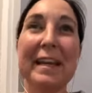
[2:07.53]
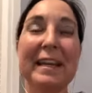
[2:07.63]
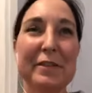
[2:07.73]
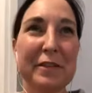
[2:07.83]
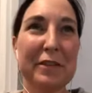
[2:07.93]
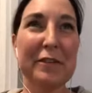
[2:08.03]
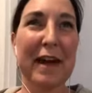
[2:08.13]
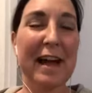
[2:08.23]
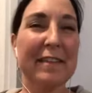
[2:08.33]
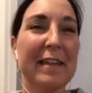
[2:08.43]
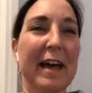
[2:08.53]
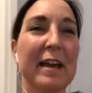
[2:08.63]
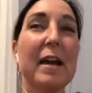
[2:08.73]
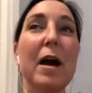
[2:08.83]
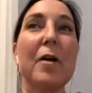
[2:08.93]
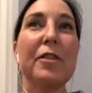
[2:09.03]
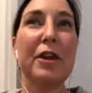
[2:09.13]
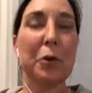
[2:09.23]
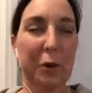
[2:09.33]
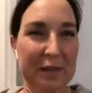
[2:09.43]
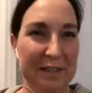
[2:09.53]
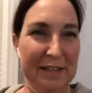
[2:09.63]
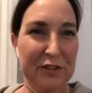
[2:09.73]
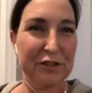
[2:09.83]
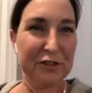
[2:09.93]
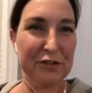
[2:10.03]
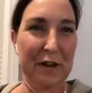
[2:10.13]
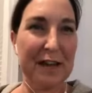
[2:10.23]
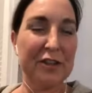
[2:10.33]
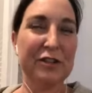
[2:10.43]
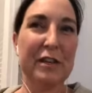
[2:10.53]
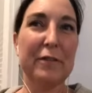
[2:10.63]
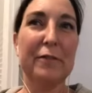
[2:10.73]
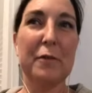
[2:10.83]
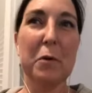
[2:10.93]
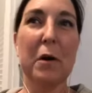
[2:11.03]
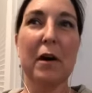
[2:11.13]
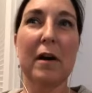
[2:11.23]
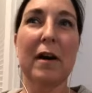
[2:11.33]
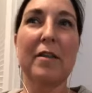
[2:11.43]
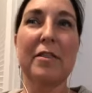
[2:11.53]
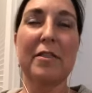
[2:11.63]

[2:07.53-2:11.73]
given the fact that the organizational strategy for